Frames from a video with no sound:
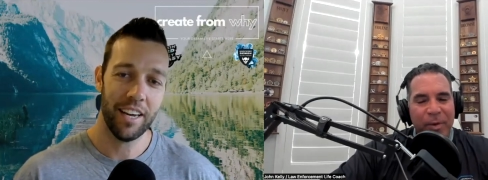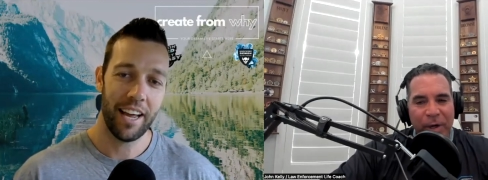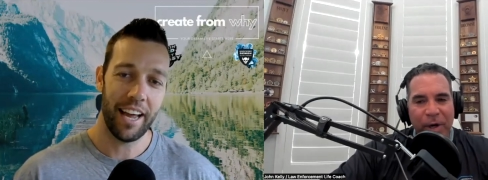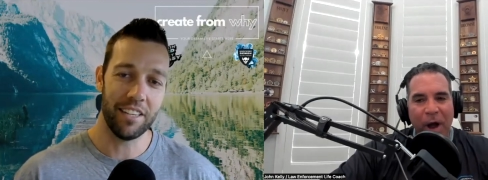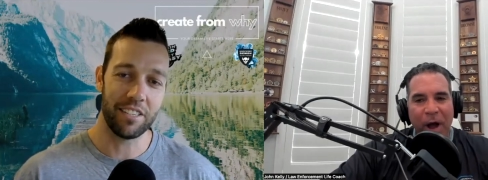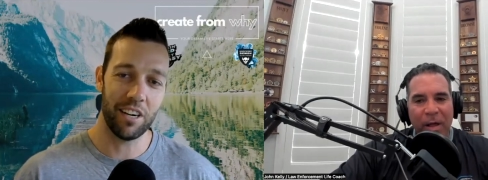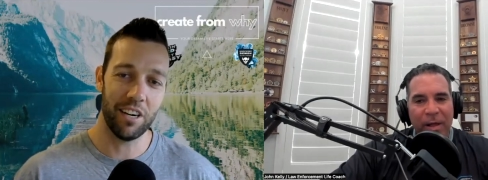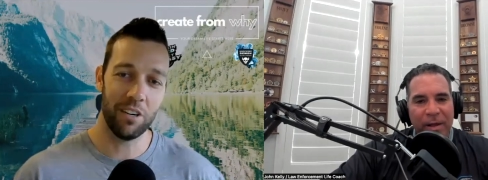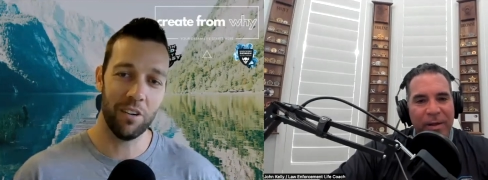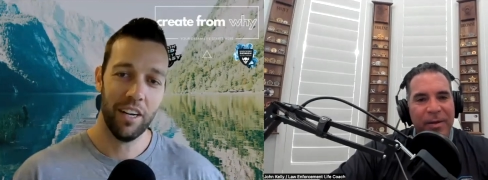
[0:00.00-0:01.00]
Speaker 1: Good and call.
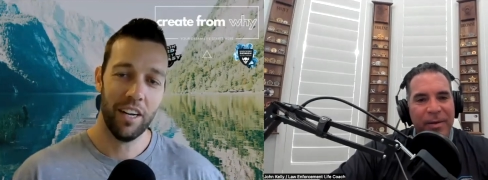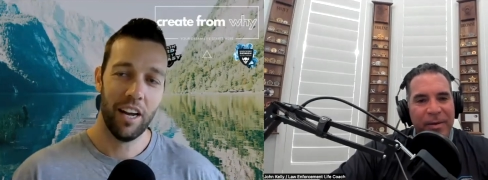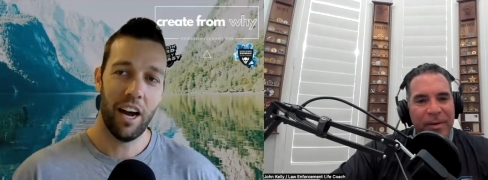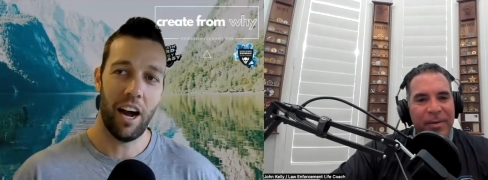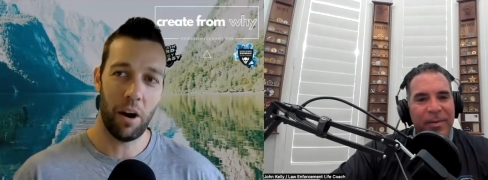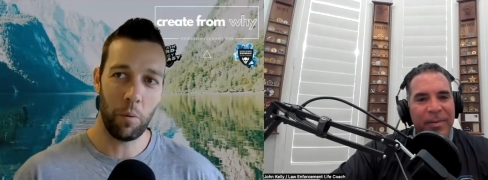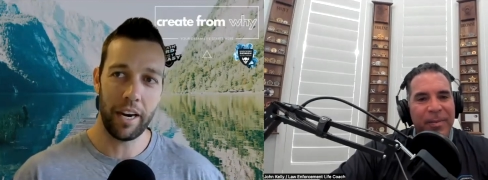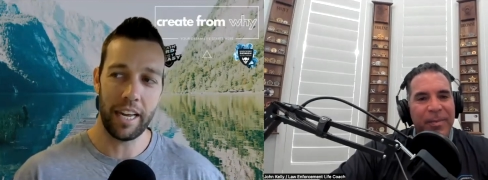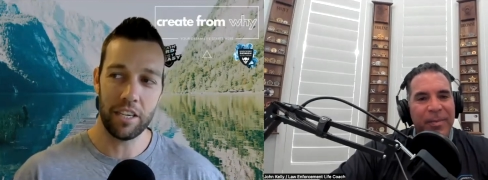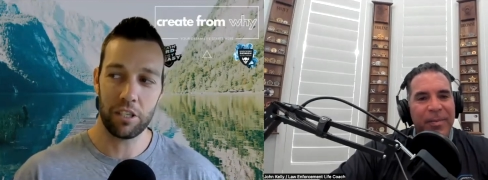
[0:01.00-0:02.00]
so I went
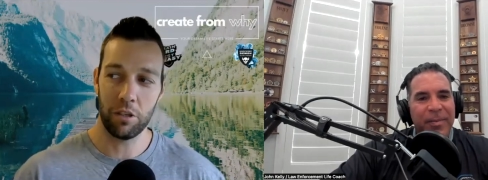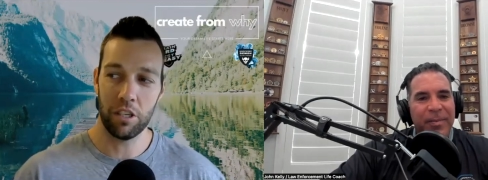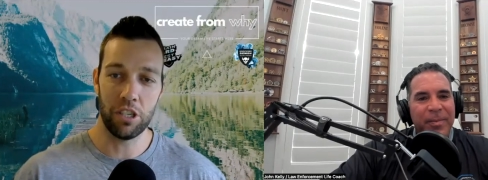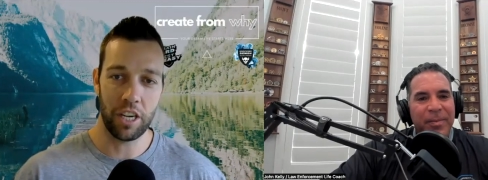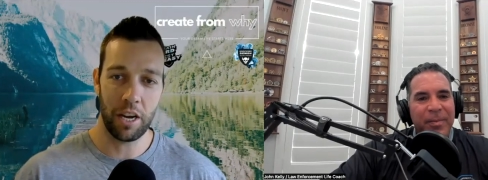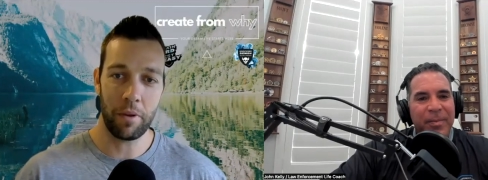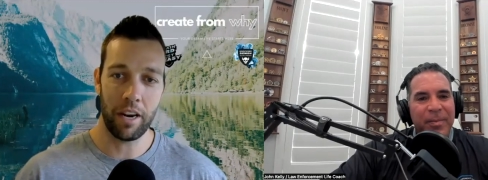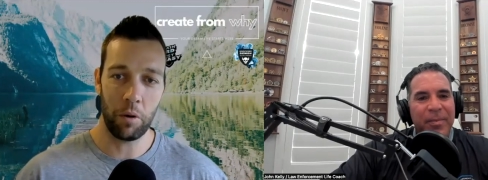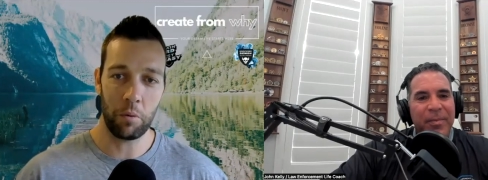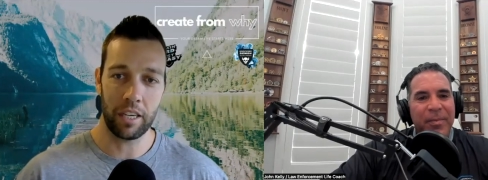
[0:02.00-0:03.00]
into the gym and
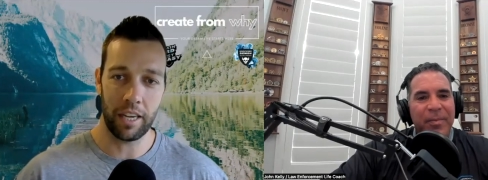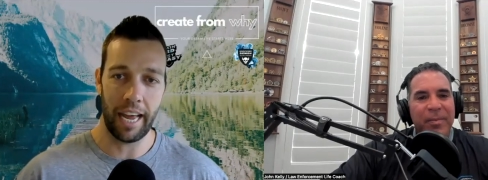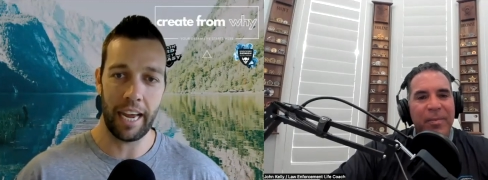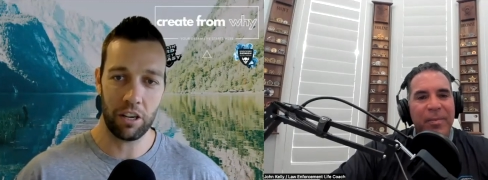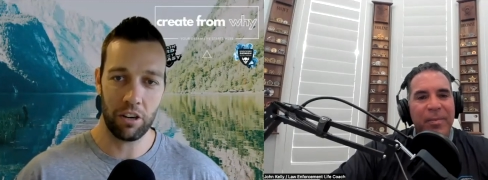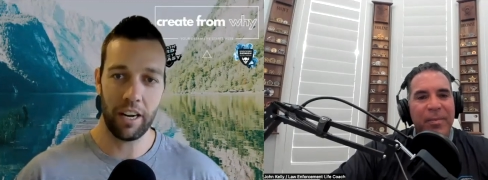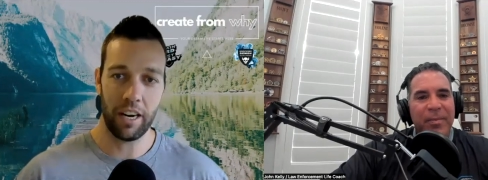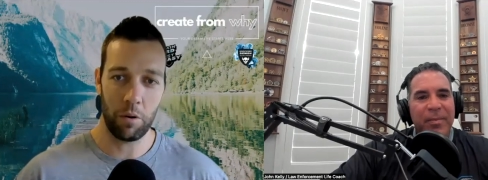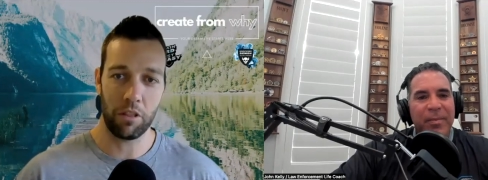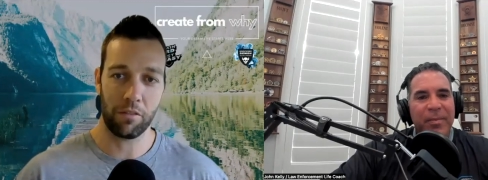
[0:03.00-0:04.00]
I would get angry and I
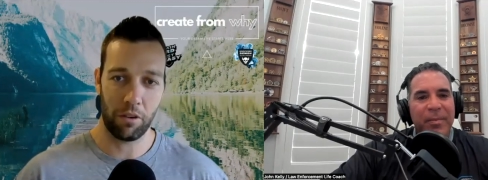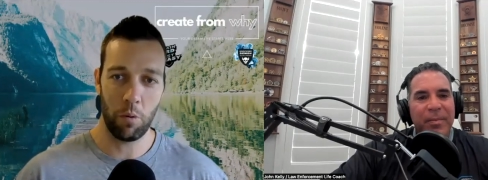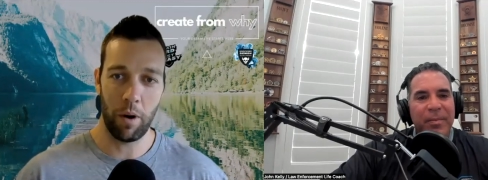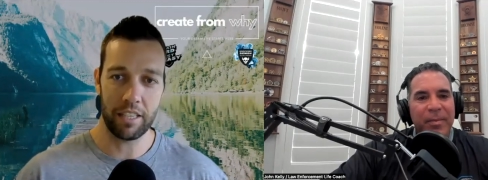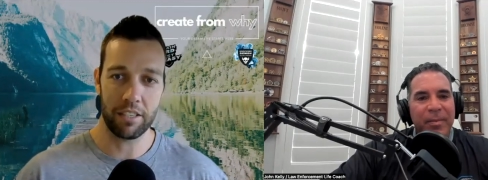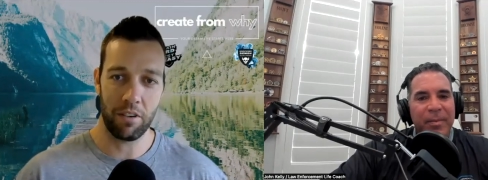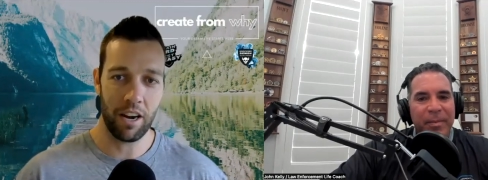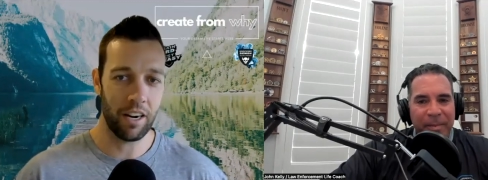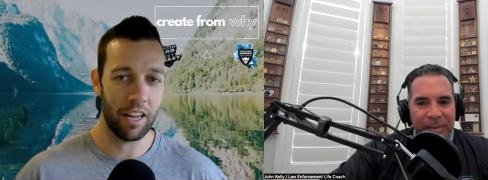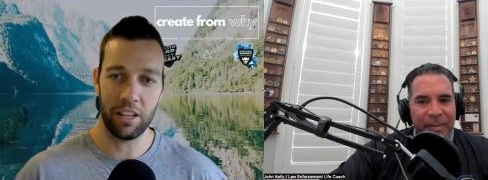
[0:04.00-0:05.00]
would throw weights
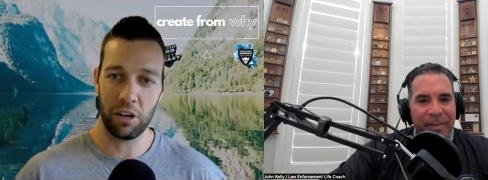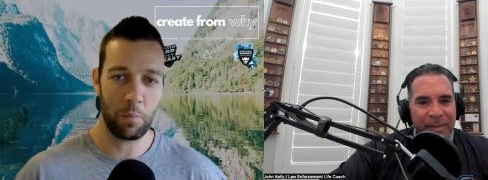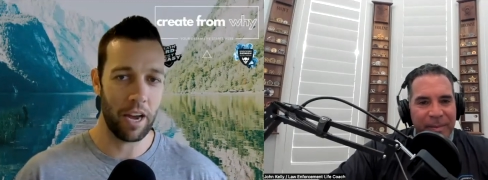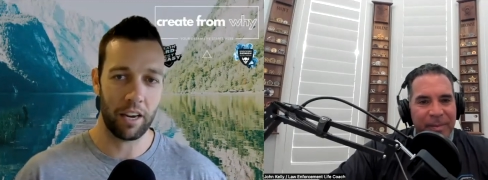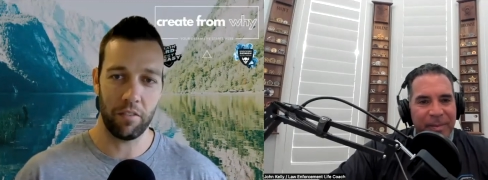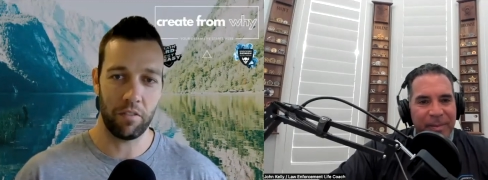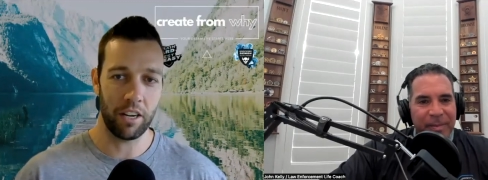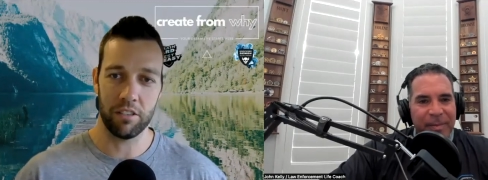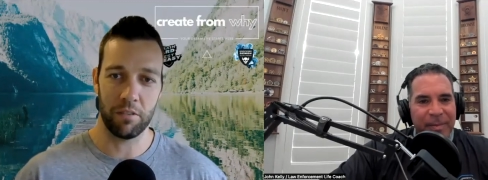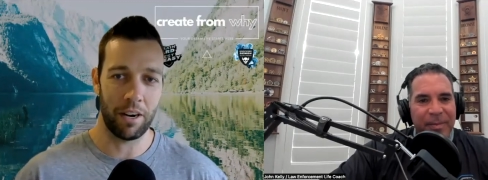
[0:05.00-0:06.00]
around and I look back at
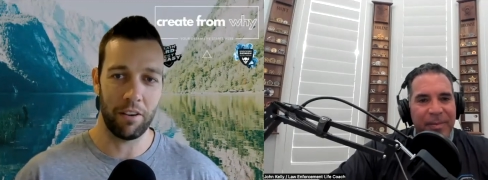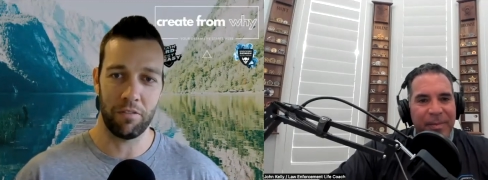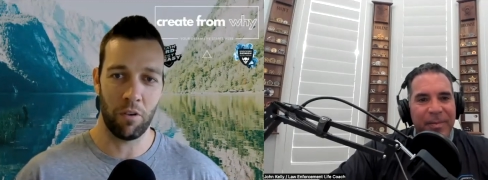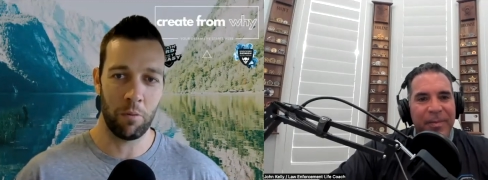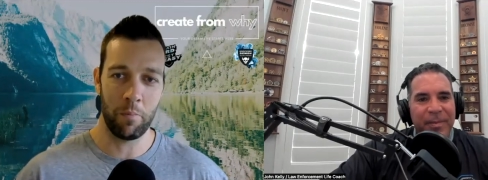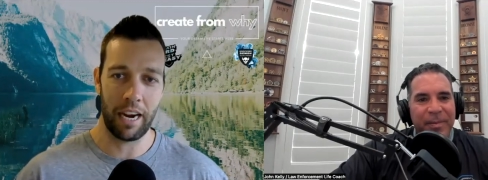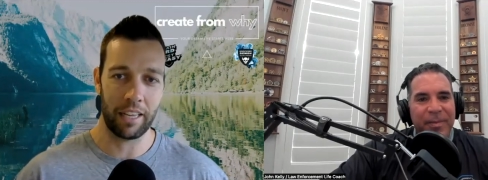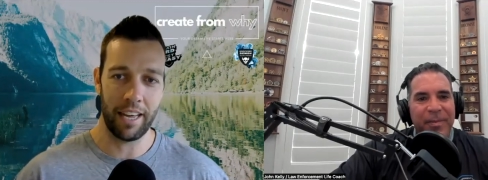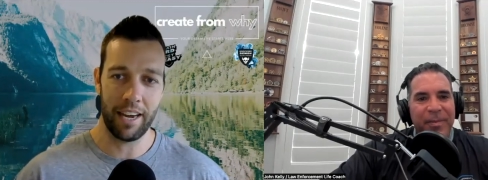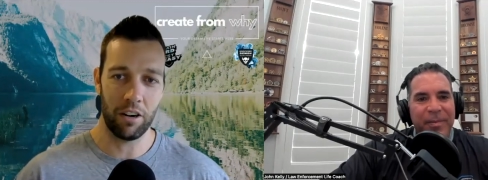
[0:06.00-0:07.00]
videos of my form back
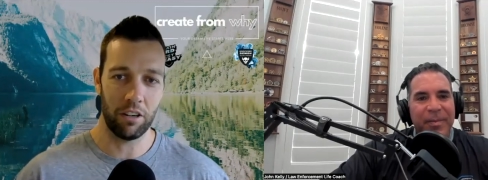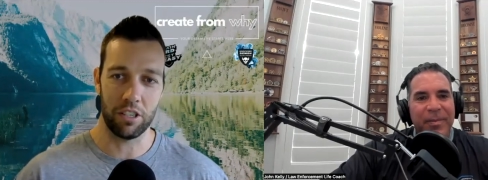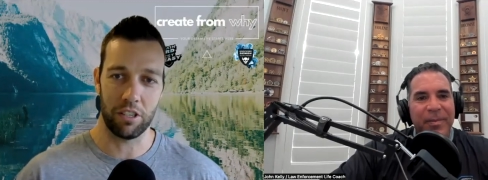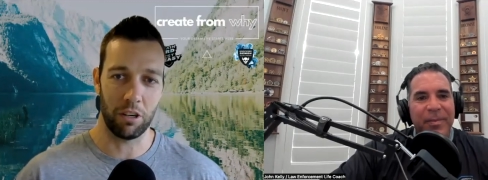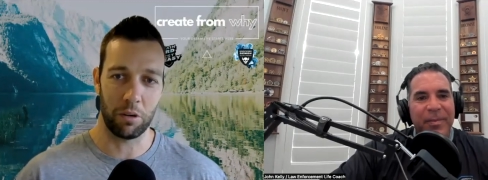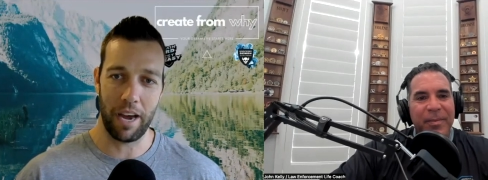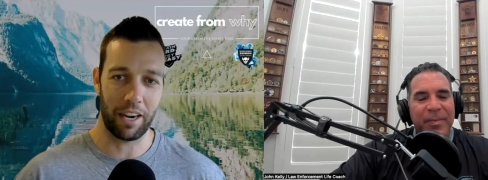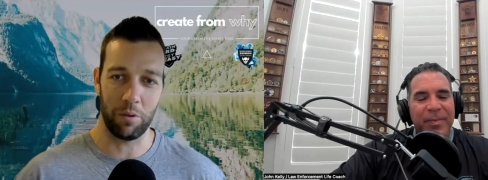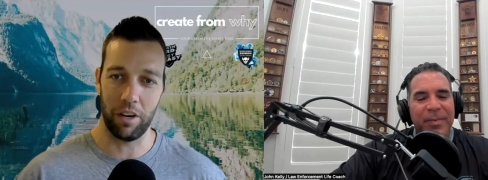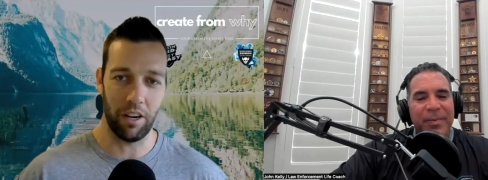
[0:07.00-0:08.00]
then or just look back
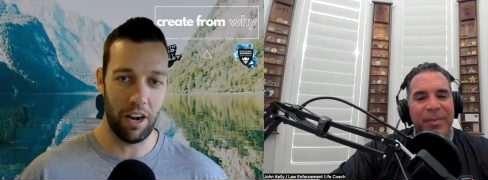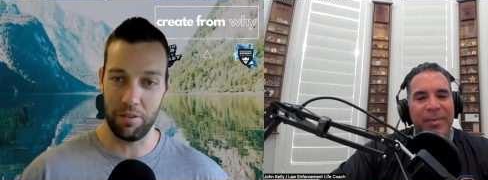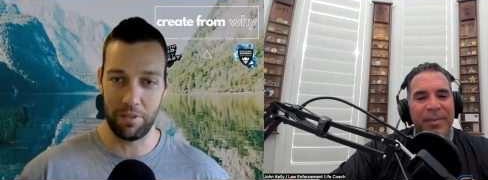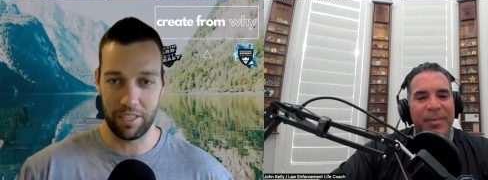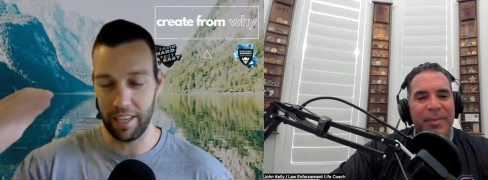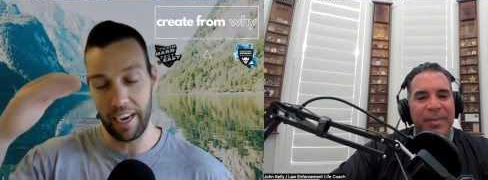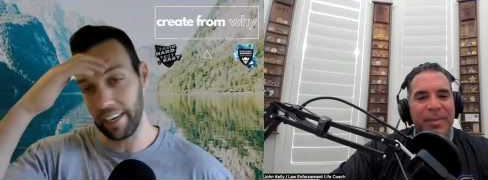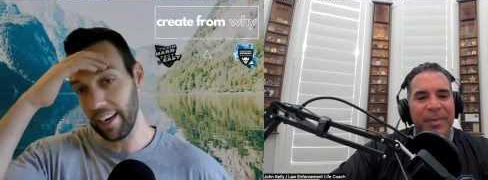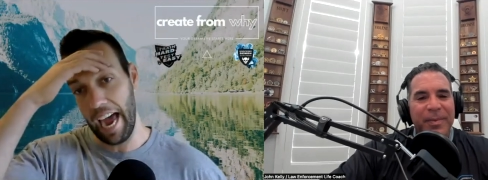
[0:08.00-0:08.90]
at what I'm oh, just like